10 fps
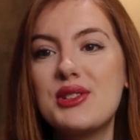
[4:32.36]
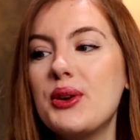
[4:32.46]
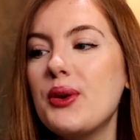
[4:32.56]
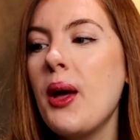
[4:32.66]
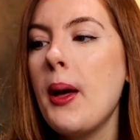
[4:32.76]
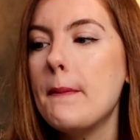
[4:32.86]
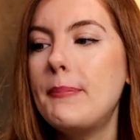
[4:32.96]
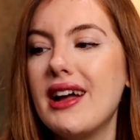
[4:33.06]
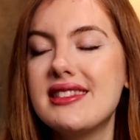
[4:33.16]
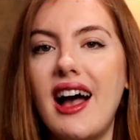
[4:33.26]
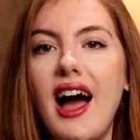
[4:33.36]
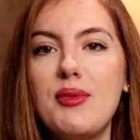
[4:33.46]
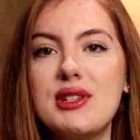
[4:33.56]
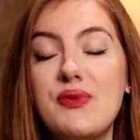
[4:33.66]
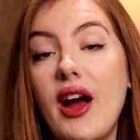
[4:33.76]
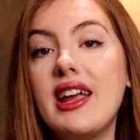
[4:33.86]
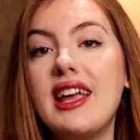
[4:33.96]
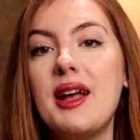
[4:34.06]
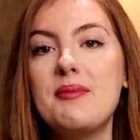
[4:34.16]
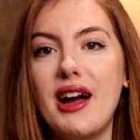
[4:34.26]
true, but I was
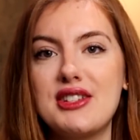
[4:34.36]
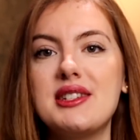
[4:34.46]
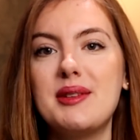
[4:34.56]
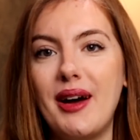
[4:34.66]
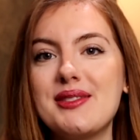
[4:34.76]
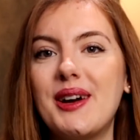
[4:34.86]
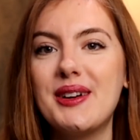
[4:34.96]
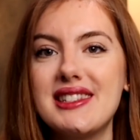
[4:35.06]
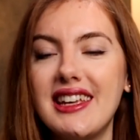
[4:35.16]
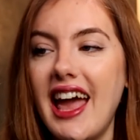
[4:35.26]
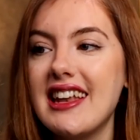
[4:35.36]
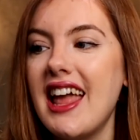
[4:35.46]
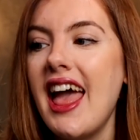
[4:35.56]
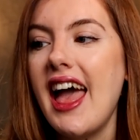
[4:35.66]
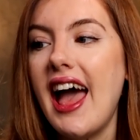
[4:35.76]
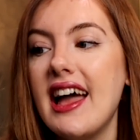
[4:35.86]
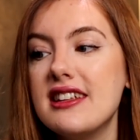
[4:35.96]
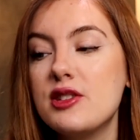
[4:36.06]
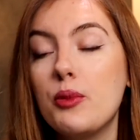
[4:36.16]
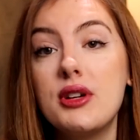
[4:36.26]
very passionate about art again.
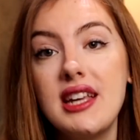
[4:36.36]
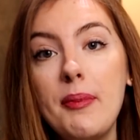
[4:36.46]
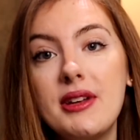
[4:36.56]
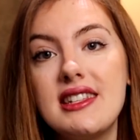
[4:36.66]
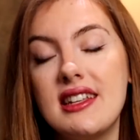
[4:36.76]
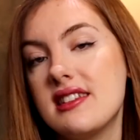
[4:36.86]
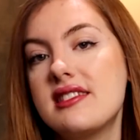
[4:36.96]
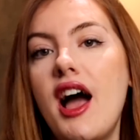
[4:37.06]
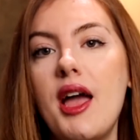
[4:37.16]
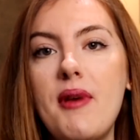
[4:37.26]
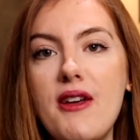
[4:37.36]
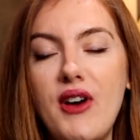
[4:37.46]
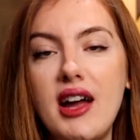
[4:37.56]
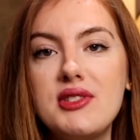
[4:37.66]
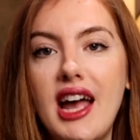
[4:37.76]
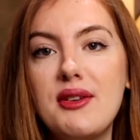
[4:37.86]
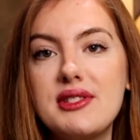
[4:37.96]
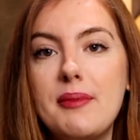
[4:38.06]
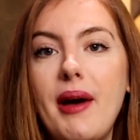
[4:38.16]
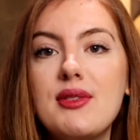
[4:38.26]
And what happened in this time, I found
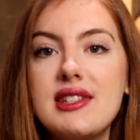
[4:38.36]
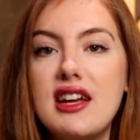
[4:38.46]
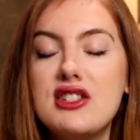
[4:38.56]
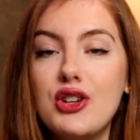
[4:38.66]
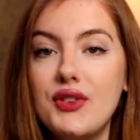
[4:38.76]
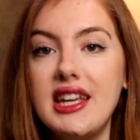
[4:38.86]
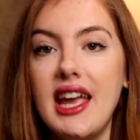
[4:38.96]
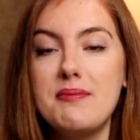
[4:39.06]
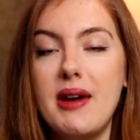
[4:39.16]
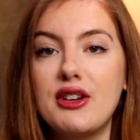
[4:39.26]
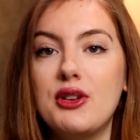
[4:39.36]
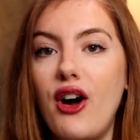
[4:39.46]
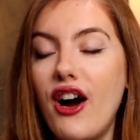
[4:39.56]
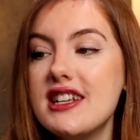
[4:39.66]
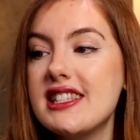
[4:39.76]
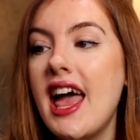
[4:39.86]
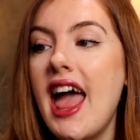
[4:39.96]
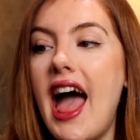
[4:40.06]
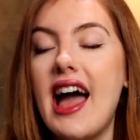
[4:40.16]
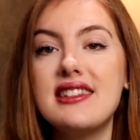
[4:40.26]
out about a degree in medical art,
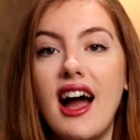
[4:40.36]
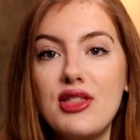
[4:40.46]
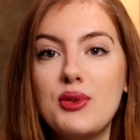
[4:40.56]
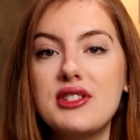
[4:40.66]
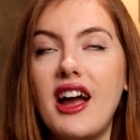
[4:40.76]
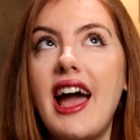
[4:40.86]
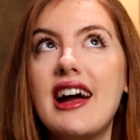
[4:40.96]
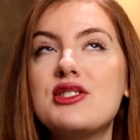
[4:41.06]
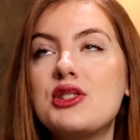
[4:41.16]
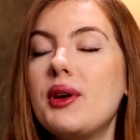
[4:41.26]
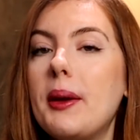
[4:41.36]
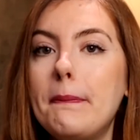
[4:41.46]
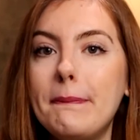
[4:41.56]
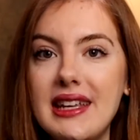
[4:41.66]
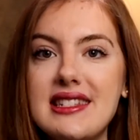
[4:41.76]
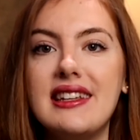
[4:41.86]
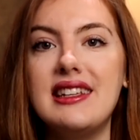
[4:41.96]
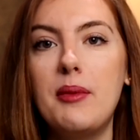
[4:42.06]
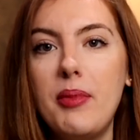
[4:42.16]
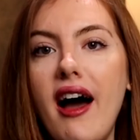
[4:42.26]
and I thought I had to
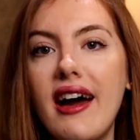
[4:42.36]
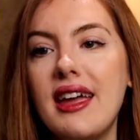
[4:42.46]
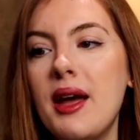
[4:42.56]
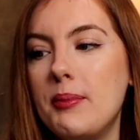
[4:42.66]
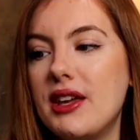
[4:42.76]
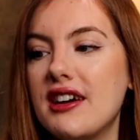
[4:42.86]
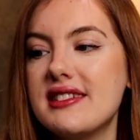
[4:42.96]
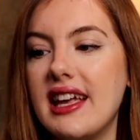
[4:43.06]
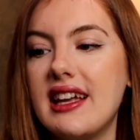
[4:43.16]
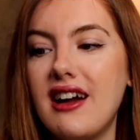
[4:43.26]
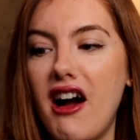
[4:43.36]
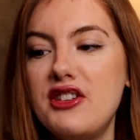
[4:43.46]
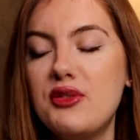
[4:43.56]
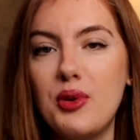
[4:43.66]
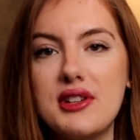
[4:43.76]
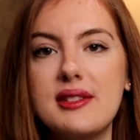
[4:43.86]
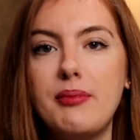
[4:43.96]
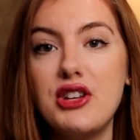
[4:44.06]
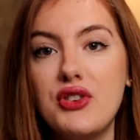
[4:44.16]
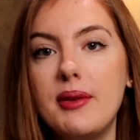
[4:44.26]
immediately apply because it kind of was
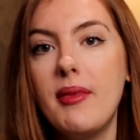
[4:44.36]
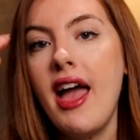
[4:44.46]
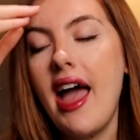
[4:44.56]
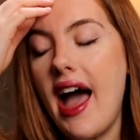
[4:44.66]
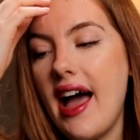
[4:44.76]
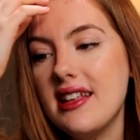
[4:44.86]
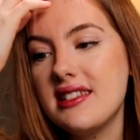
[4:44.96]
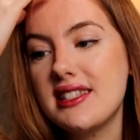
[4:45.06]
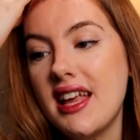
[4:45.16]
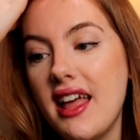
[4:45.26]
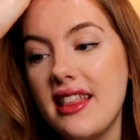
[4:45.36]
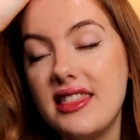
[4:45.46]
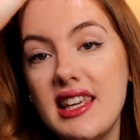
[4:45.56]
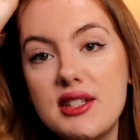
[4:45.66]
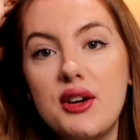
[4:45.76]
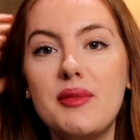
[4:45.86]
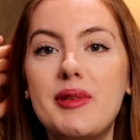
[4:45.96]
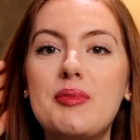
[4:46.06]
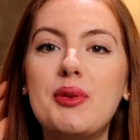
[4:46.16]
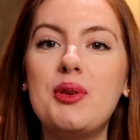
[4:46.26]
my dream. And These are the
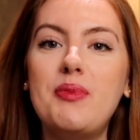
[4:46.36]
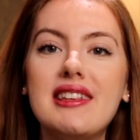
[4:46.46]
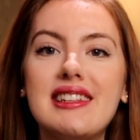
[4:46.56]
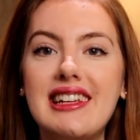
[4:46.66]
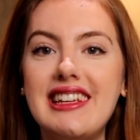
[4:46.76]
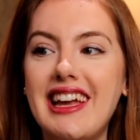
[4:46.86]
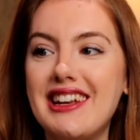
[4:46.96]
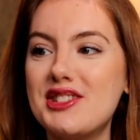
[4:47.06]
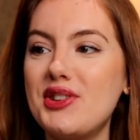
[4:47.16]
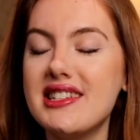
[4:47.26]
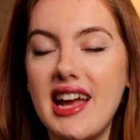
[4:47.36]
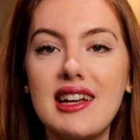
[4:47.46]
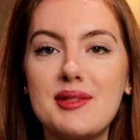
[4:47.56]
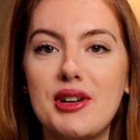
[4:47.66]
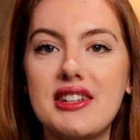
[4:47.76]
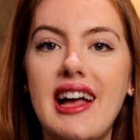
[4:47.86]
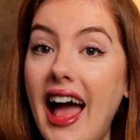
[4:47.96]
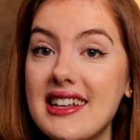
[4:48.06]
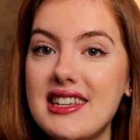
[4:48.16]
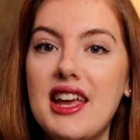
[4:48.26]
people who basically illustrate textbooks.
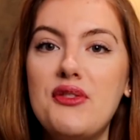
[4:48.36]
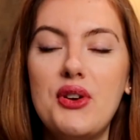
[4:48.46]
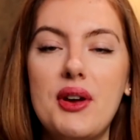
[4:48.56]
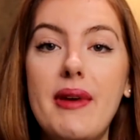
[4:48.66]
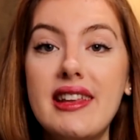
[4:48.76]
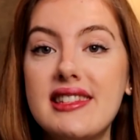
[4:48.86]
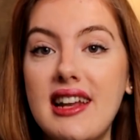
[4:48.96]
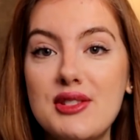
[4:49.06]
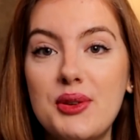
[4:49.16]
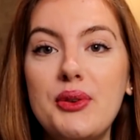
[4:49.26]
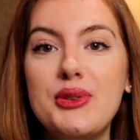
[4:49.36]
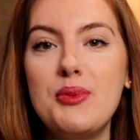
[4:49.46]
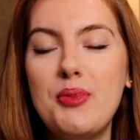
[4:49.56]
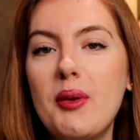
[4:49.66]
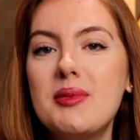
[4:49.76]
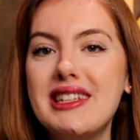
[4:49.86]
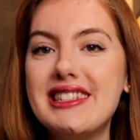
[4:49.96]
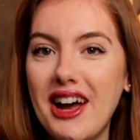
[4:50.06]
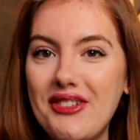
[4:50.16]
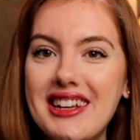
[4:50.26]
And if you're in medicine at all, you probably
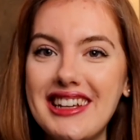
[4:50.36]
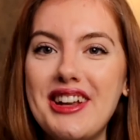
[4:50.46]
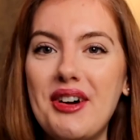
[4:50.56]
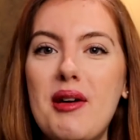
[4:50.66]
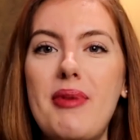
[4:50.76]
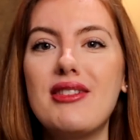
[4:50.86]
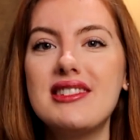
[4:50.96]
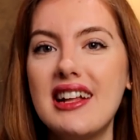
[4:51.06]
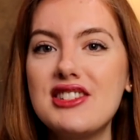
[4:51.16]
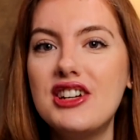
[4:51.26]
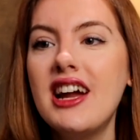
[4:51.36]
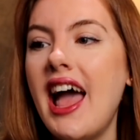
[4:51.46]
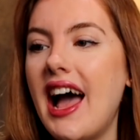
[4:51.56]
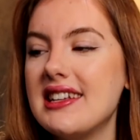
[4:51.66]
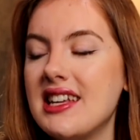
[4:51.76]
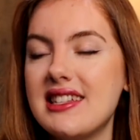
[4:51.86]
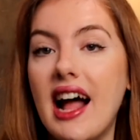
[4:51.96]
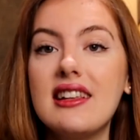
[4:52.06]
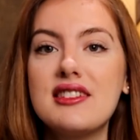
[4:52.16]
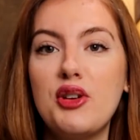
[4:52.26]
definitely know about Netter and his
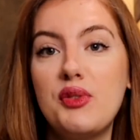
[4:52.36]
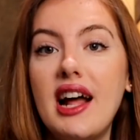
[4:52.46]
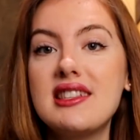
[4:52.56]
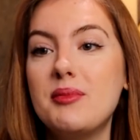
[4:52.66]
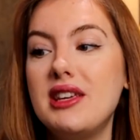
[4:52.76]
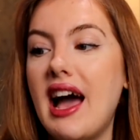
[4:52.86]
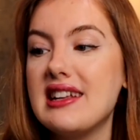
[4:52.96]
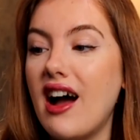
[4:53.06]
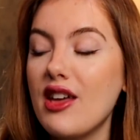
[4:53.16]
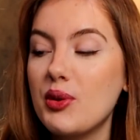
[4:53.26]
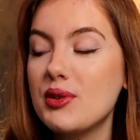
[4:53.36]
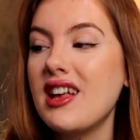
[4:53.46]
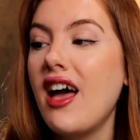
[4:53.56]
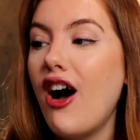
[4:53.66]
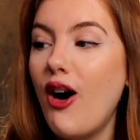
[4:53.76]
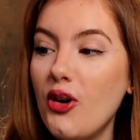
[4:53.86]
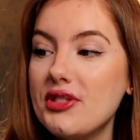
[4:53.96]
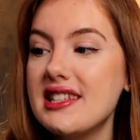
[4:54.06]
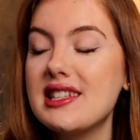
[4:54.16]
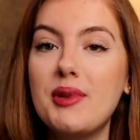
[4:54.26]
Atlas of Anatomy. And I thought, oh,
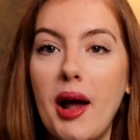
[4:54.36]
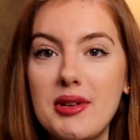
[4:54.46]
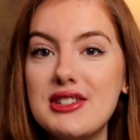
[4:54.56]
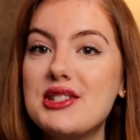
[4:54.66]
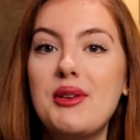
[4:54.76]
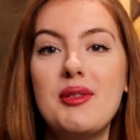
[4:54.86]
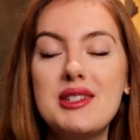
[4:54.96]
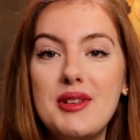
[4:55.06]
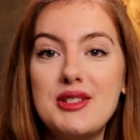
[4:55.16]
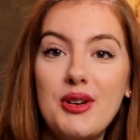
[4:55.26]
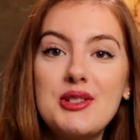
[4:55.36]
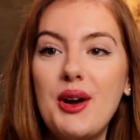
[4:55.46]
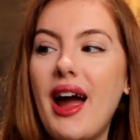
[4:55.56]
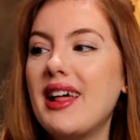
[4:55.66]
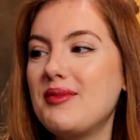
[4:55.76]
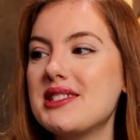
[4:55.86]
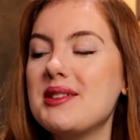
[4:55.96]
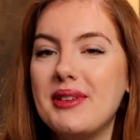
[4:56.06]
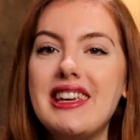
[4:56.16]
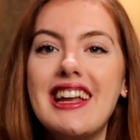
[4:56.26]
this is what I want to do. I want to be a doctor and I want to
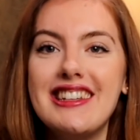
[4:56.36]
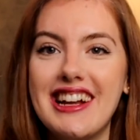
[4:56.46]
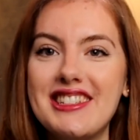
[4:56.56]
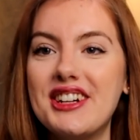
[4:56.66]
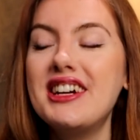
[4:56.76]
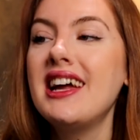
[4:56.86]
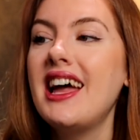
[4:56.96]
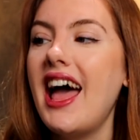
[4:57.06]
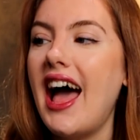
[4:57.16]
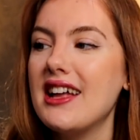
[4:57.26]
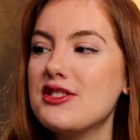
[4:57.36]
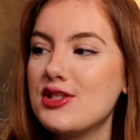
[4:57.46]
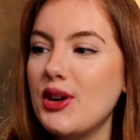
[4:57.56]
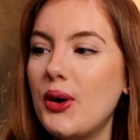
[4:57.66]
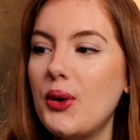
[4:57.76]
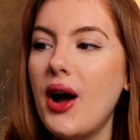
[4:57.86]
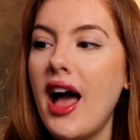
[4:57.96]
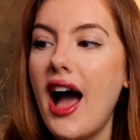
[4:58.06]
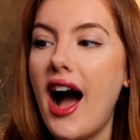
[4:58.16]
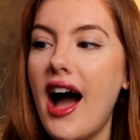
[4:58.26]
be Netter. And so
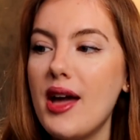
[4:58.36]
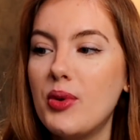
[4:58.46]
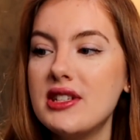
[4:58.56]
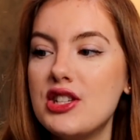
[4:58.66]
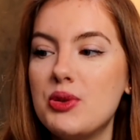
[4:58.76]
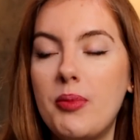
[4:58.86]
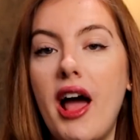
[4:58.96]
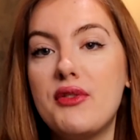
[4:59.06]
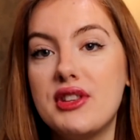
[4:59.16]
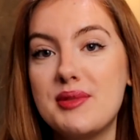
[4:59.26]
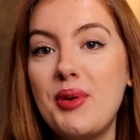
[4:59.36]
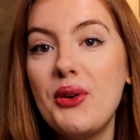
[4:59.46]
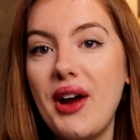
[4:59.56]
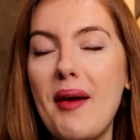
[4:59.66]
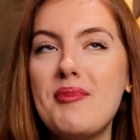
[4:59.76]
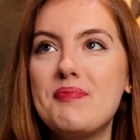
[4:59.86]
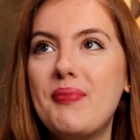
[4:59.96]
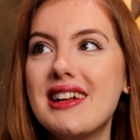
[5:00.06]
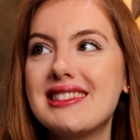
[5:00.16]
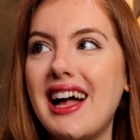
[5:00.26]
I wanted to apply for this program,
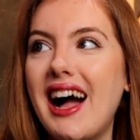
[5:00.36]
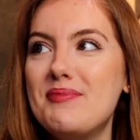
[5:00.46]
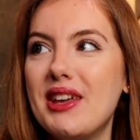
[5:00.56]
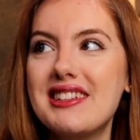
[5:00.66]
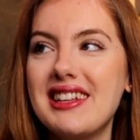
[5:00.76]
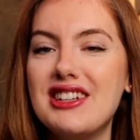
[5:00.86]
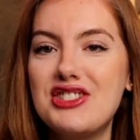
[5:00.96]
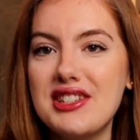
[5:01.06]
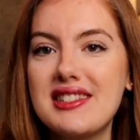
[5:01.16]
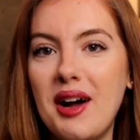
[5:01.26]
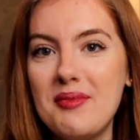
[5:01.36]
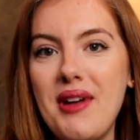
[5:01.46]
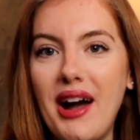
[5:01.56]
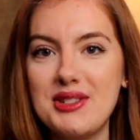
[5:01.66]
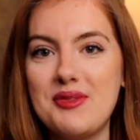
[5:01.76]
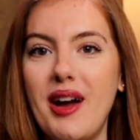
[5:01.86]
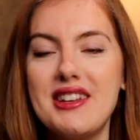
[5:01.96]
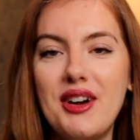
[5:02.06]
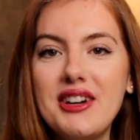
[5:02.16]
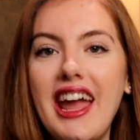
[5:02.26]
but because I'd just come out of my dark